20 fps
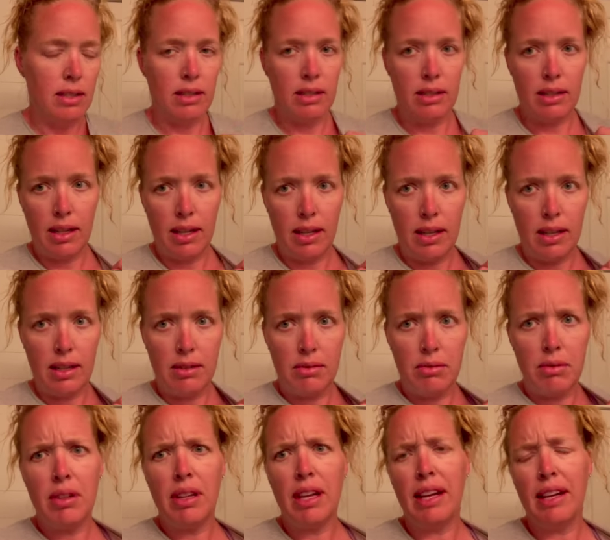Yeah,
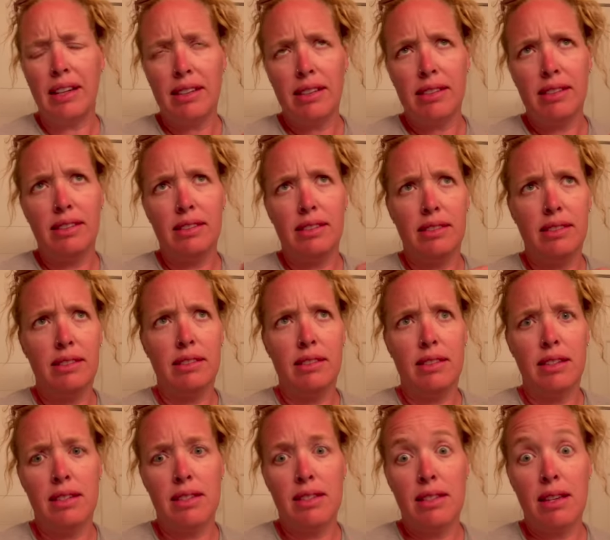well, like
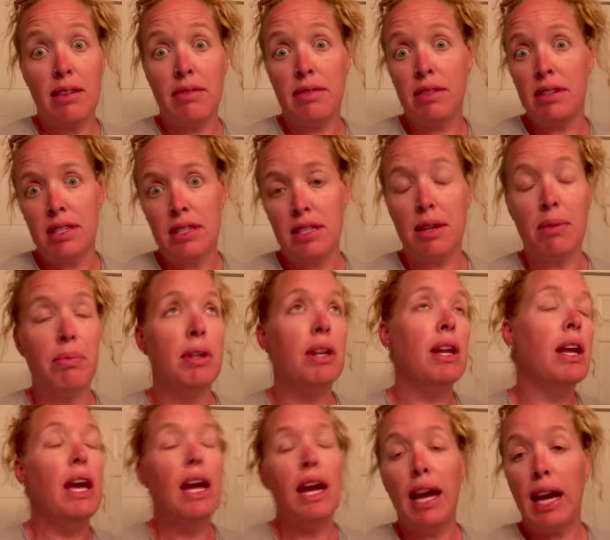7 and something.
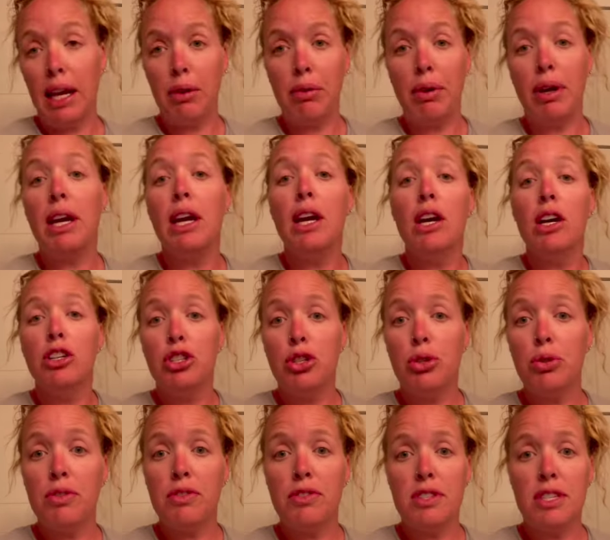Anyway, 2
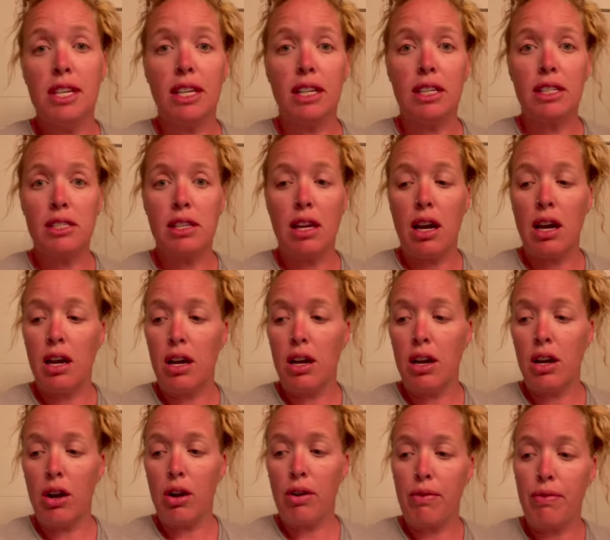of 6
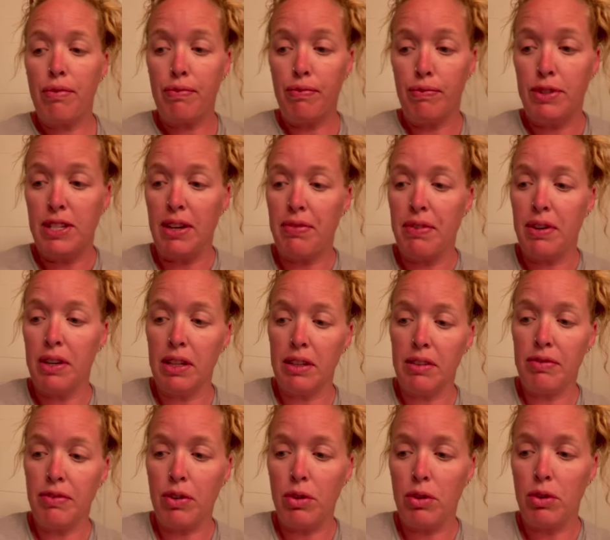are definitely
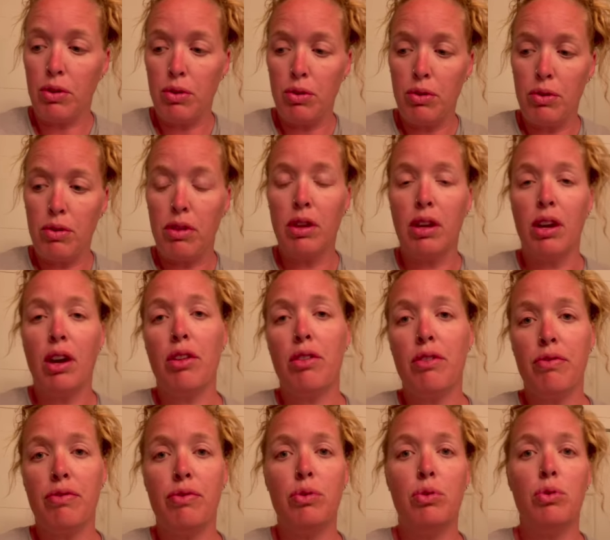fertile. The other
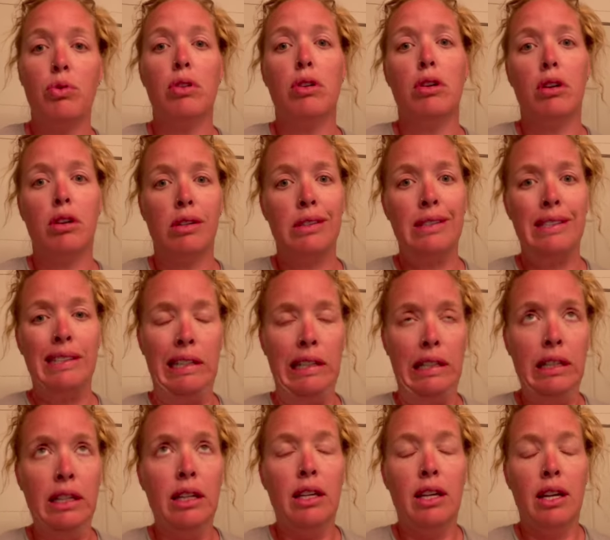4,
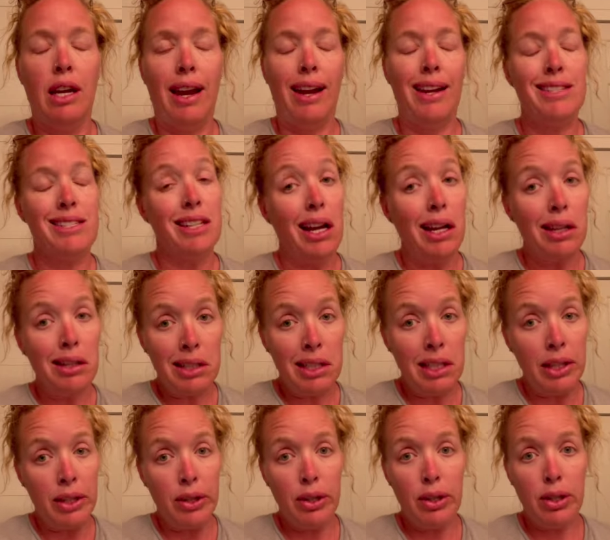it's not
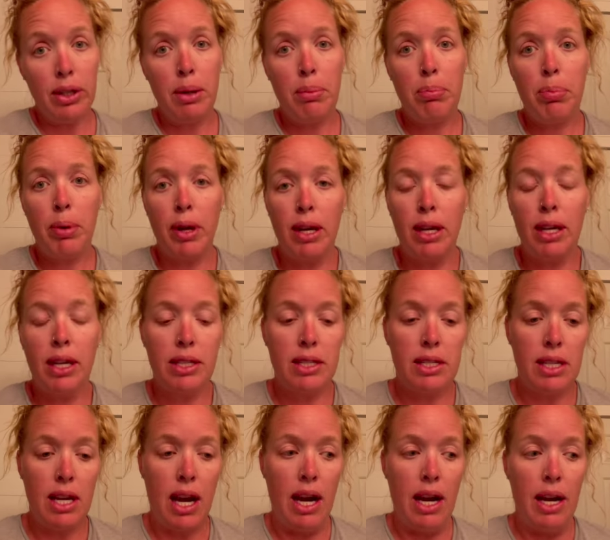looking good, but
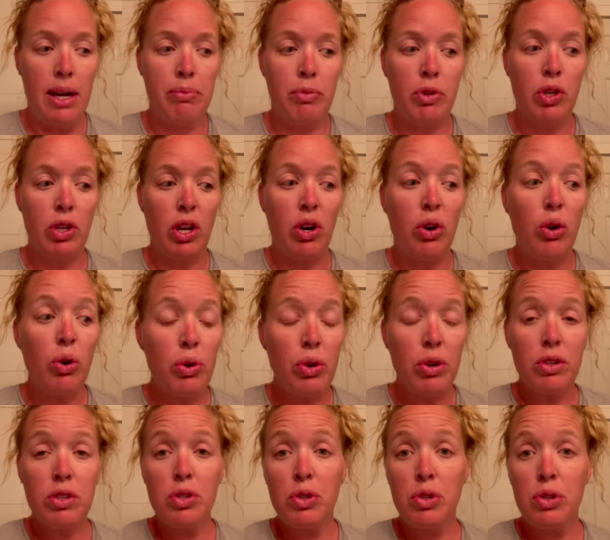I'm going to hold
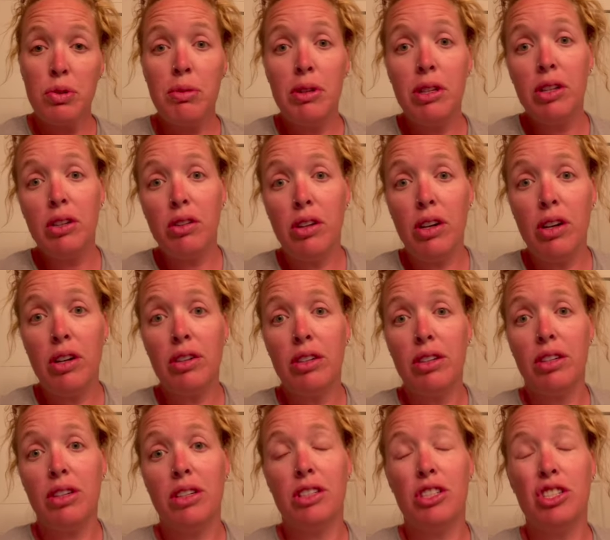on to them a little
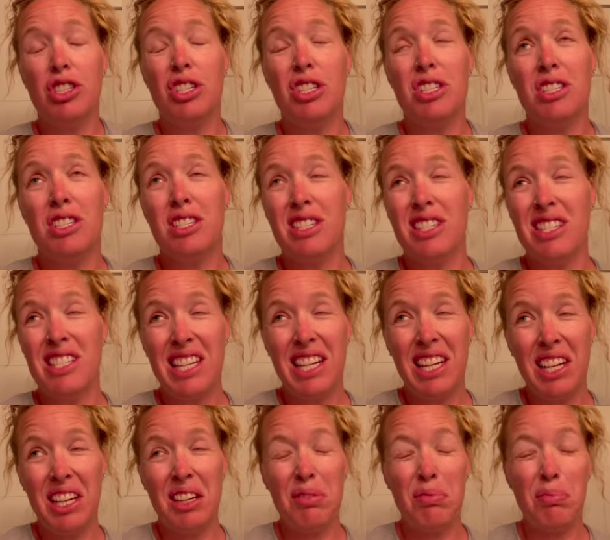longer just to
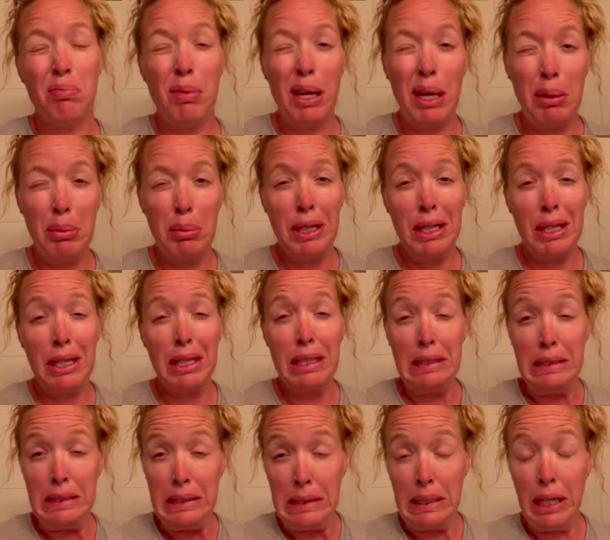see if maybe,
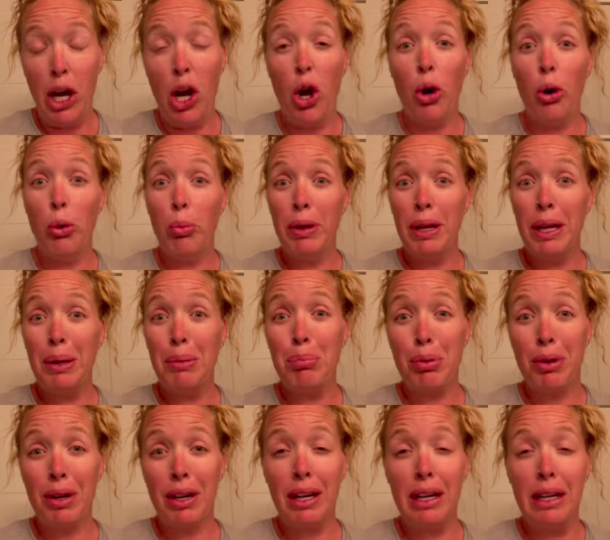hoping,
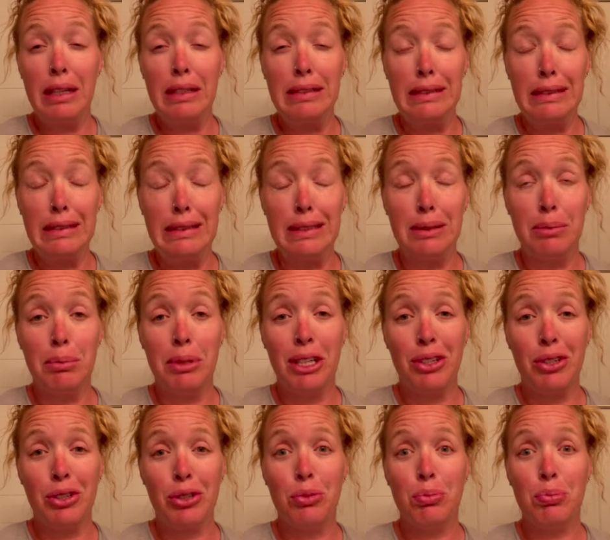praying,
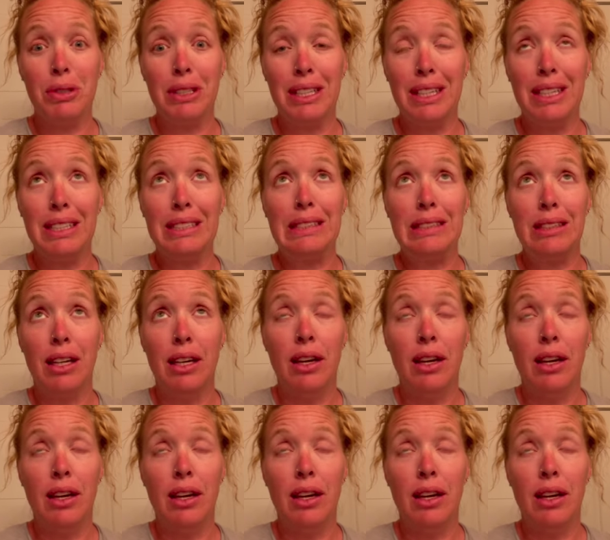miracle, please.